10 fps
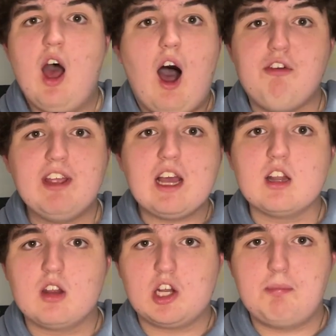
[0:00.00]
I think a
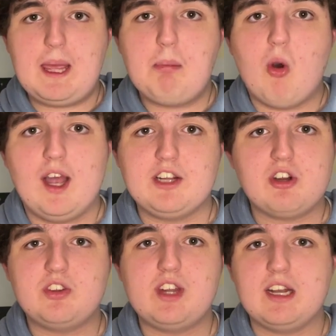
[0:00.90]
lot of people are
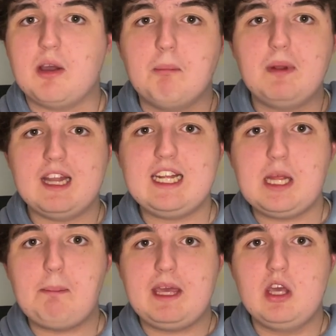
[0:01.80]
interested in completely
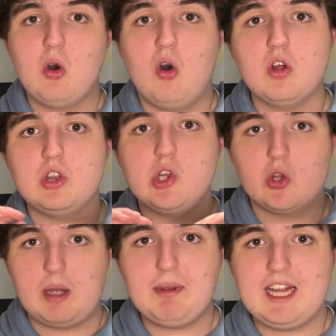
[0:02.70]
pure,
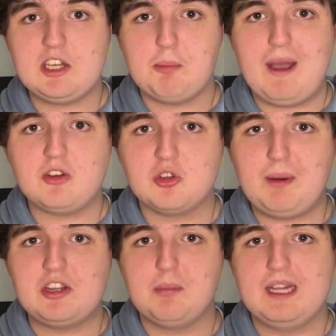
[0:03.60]
non-emulated backwards
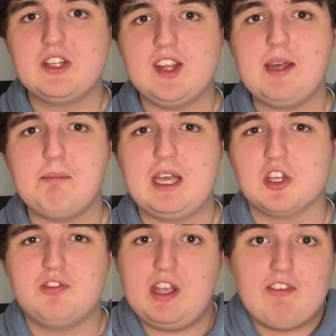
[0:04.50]
compatibility because
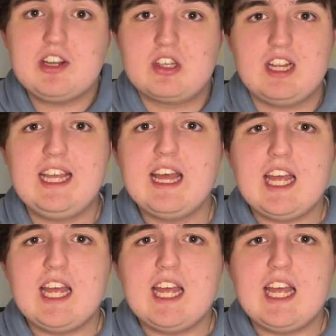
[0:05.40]
theoretically,